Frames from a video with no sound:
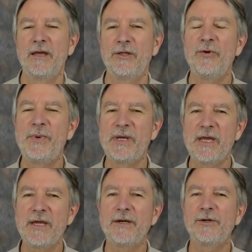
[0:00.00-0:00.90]
You
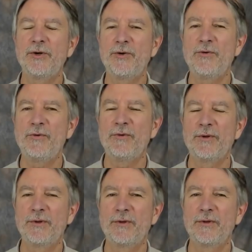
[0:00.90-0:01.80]
begin to
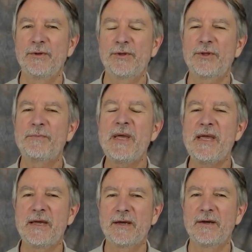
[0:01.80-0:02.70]

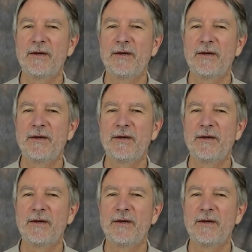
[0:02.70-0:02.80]
speak,